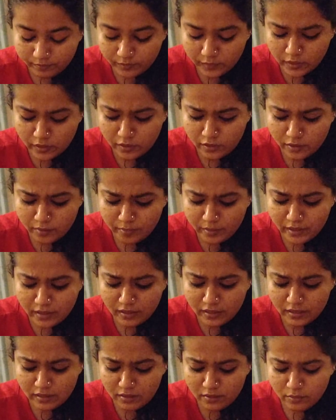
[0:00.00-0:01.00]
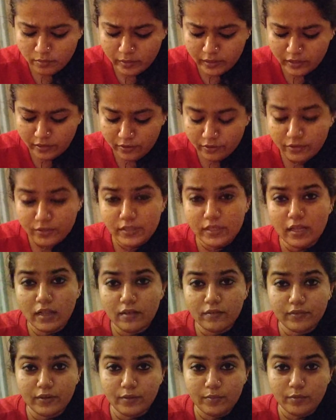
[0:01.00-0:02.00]
you're gonna be a little with
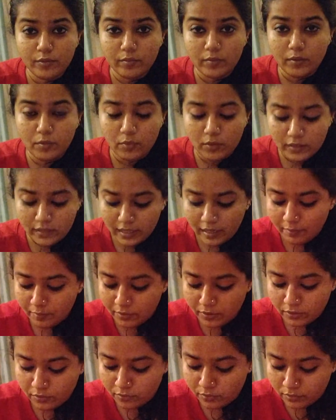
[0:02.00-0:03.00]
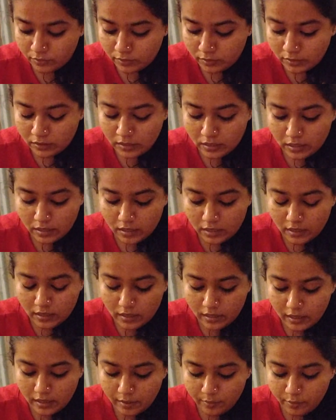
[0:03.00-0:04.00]
yourself and probably one time alone,
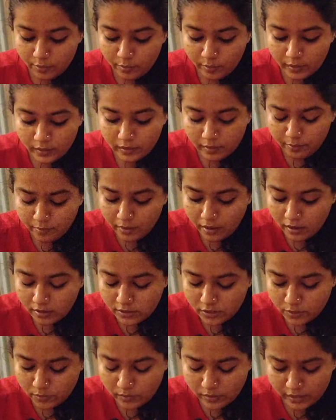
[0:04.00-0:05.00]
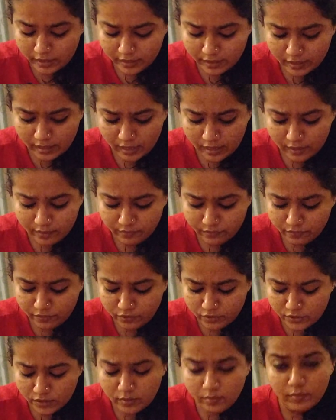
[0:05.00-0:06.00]
and probably in the past you were like that
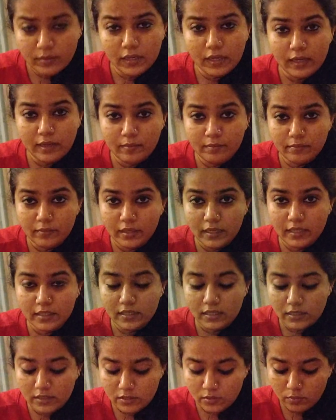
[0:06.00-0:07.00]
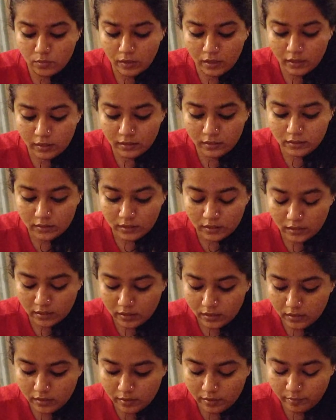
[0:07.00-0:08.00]
for some time, like since a while.
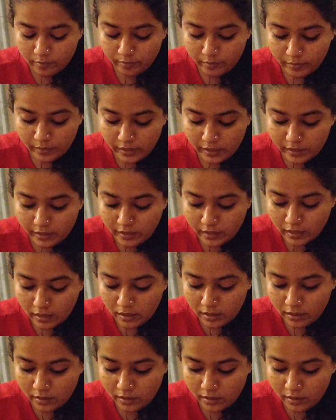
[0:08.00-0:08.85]
But